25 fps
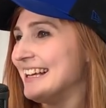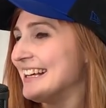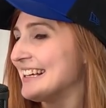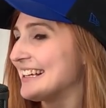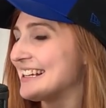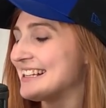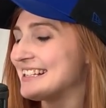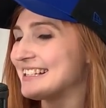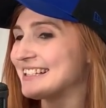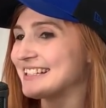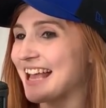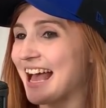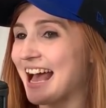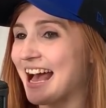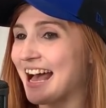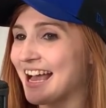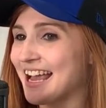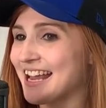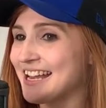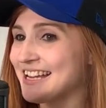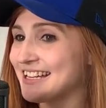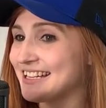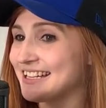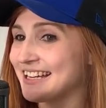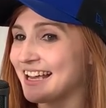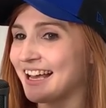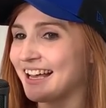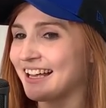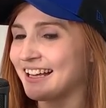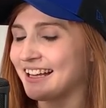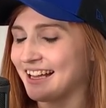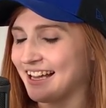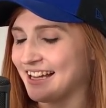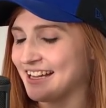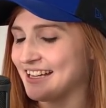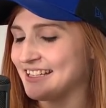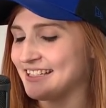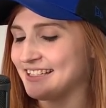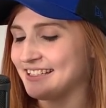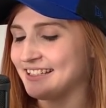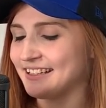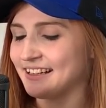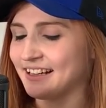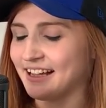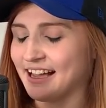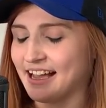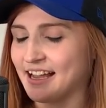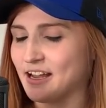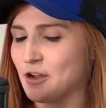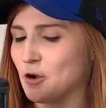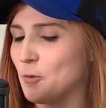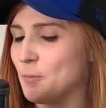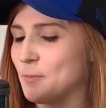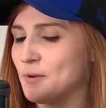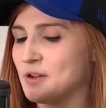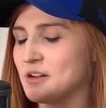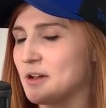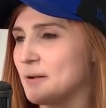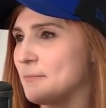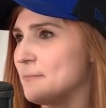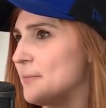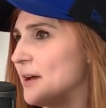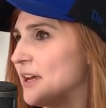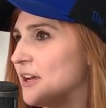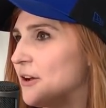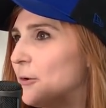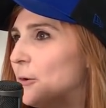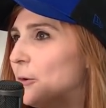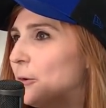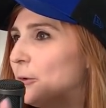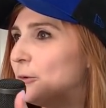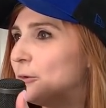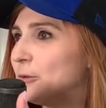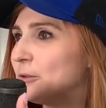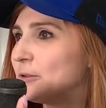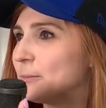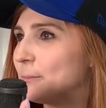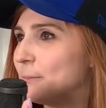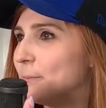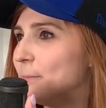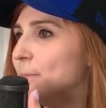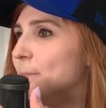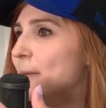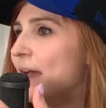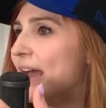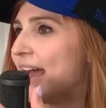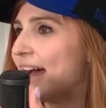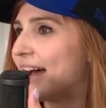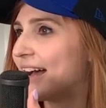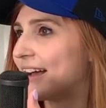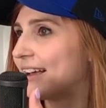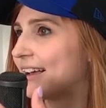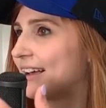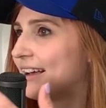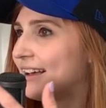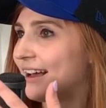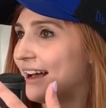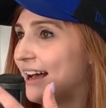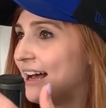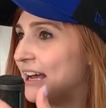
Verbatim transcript: Because I did not, I I opened up my old Mac,